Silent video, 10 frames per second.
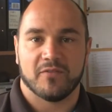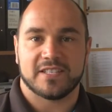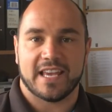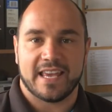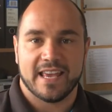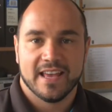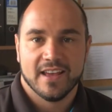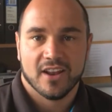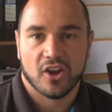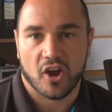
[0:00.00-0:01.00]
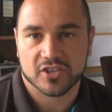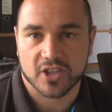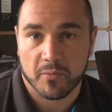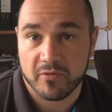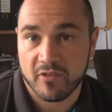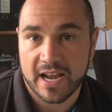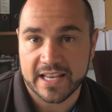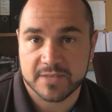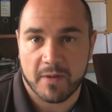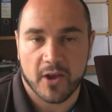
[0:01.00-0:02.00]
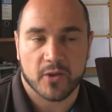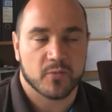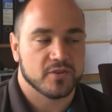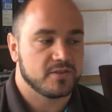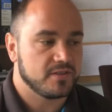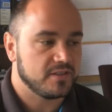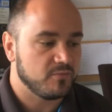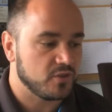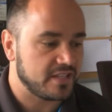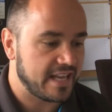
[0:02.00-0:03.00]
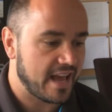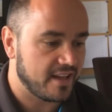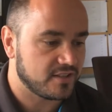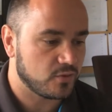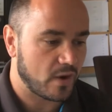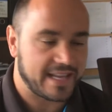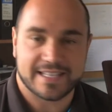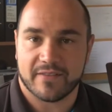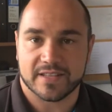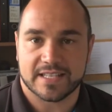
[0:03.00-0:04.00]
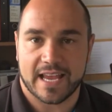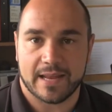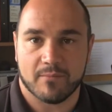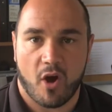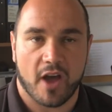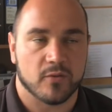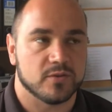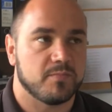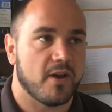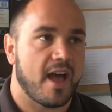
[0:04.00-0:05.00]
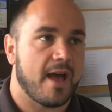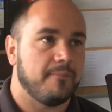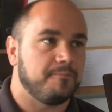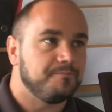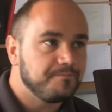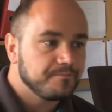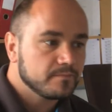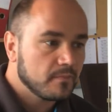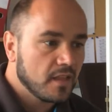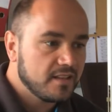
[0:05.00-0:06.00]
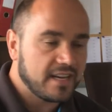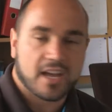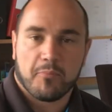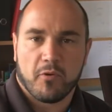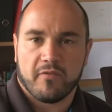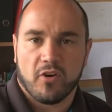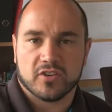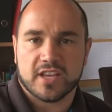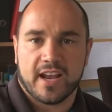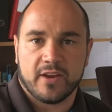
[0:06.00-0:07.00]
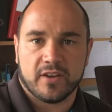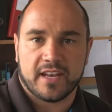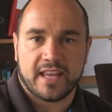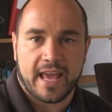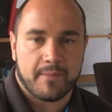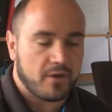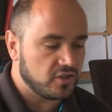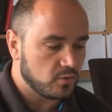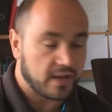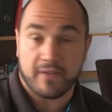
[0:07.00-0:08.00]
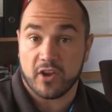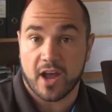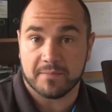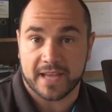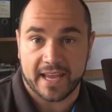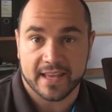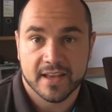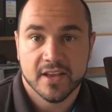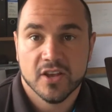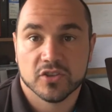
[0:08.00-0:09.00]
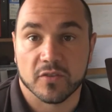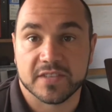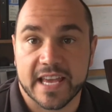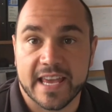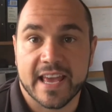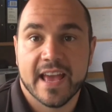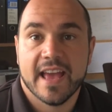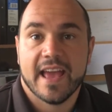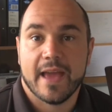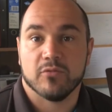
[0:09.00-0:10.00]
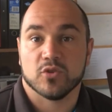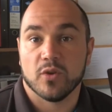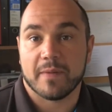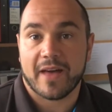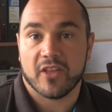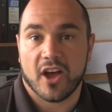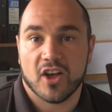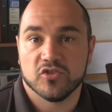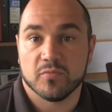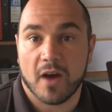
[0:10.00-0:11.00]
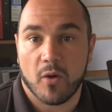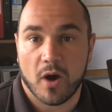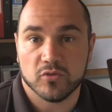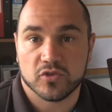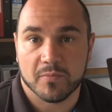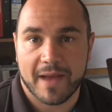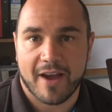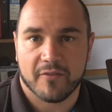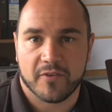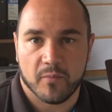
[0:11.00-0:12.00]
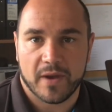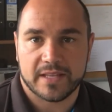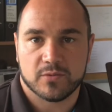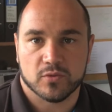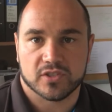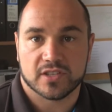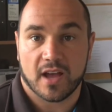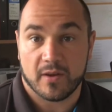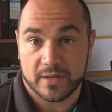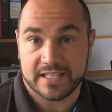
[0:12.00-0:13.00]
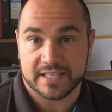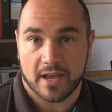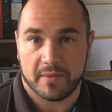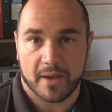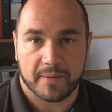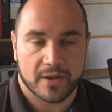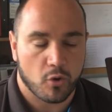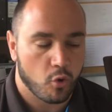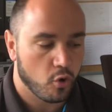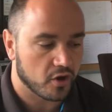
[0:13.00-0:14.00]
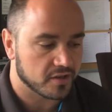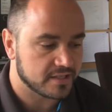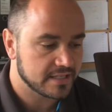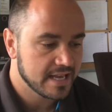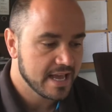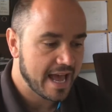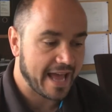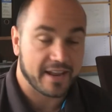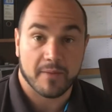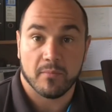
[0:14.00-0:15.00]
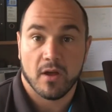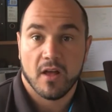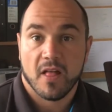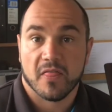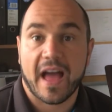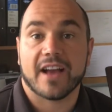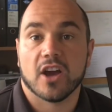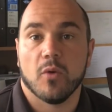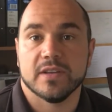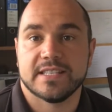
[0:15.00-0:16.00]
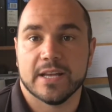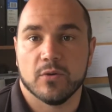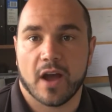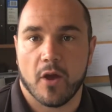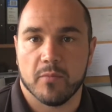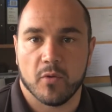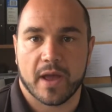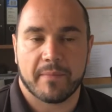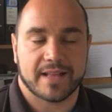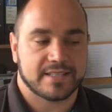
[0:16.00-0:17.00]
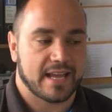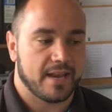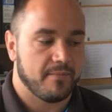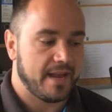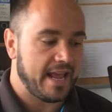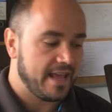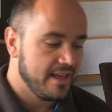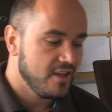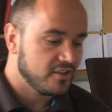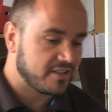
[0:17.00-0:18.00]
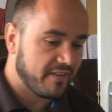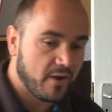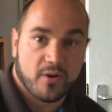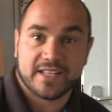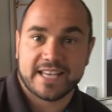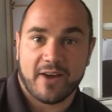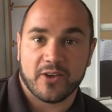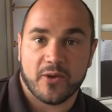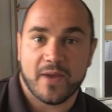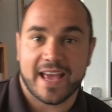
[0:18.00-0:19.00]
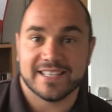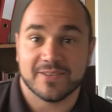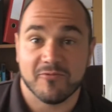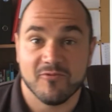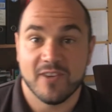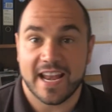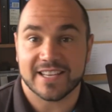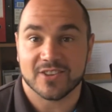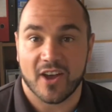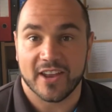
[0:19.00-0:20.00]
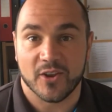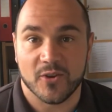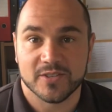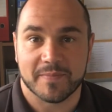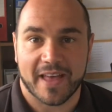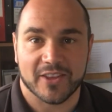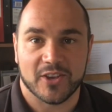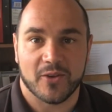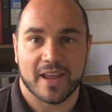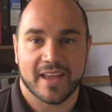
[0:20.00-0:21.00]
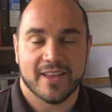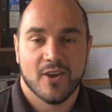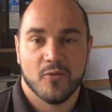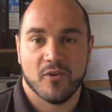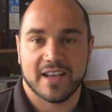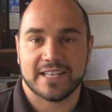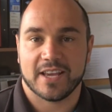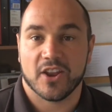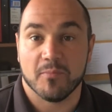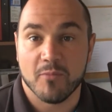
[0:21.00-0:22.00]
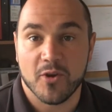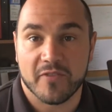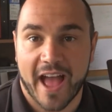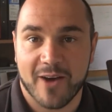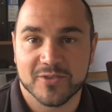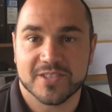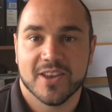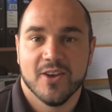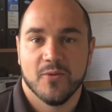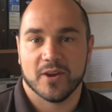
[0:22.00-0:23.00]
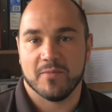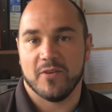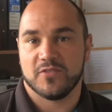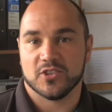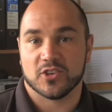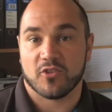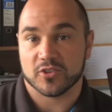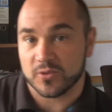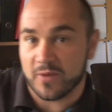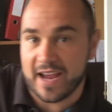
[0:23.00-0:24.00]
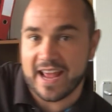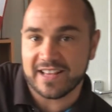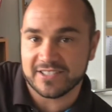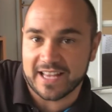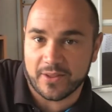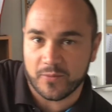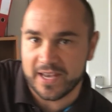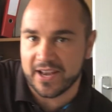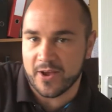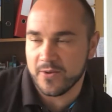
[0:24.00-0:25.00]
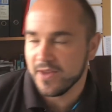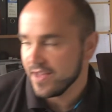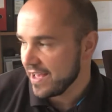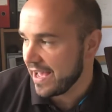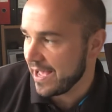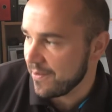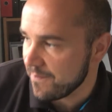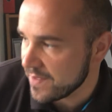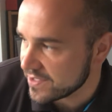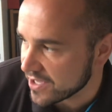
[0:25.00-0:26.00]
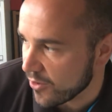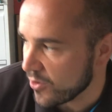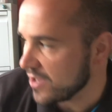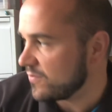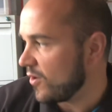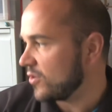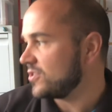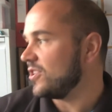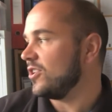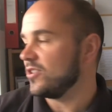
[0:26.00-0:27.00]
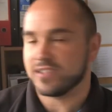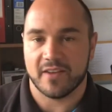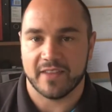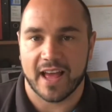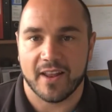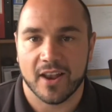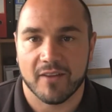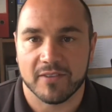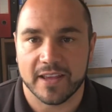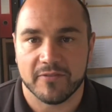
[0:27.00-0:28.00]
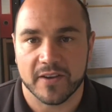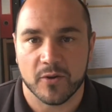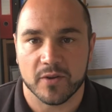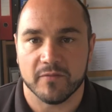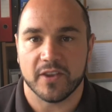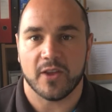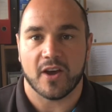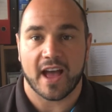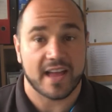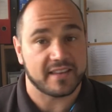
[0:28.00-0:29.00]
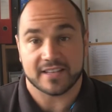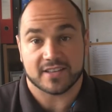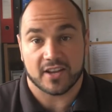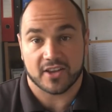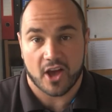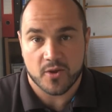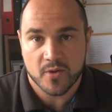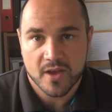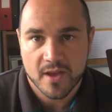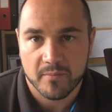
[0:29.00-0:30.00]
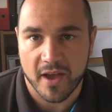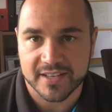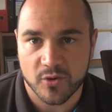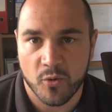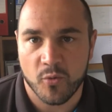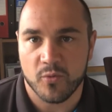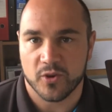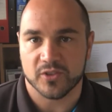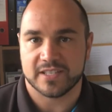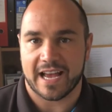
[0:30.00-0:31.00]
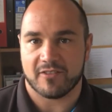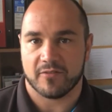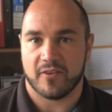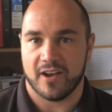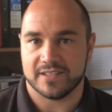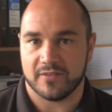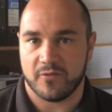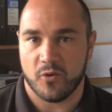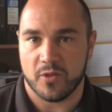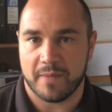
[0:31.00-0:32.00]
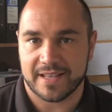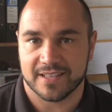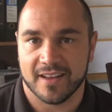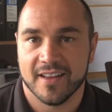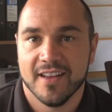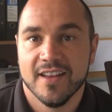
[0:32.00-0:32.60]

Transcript: Obviously, last time we really spoke was the 2017 miles, but did a couple of vlogs early on in the year, but I just want to give you an update. So obviously, it was all about the 100 mile ultra marathon, which is coming up in August. And that goal is still going, but we'll get back to that in a minute. Something I want to tell you is some really exciting news about the unit. We're actually going to move house. We're going to move just across the way there, just out the window. So all those vlogs that looked over that lovely field and view that I had, that's going to go. But it's all good sacrifice for the better.